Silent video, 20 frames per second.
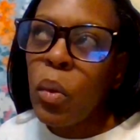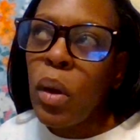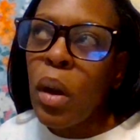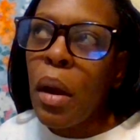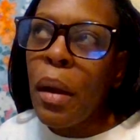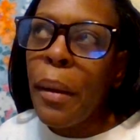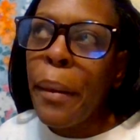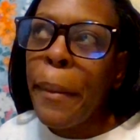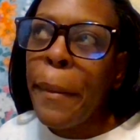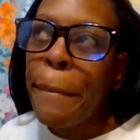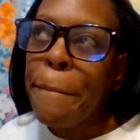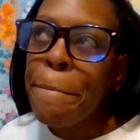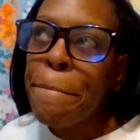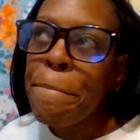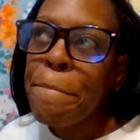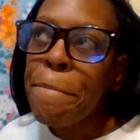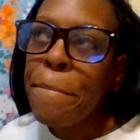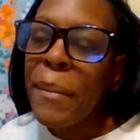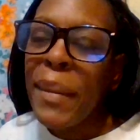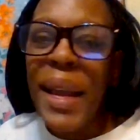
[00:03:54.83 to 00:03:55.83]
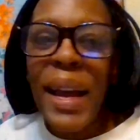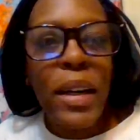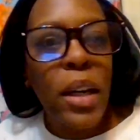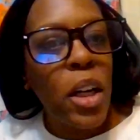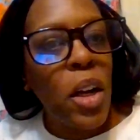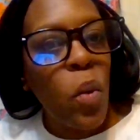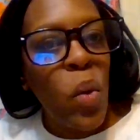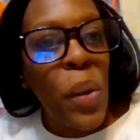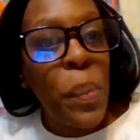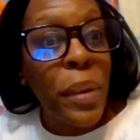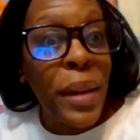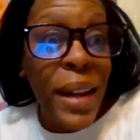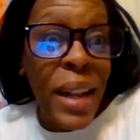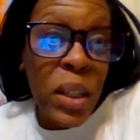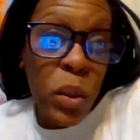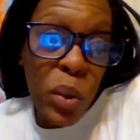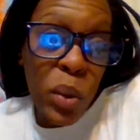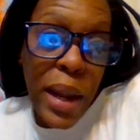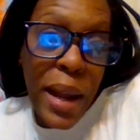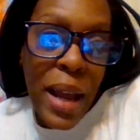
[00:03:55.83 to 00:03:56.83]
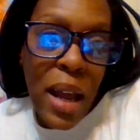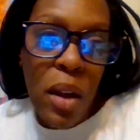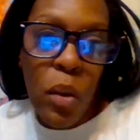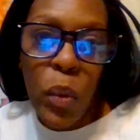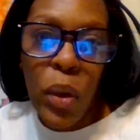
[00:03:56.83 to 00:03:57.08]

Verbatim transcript: um, I don't know what plans we have.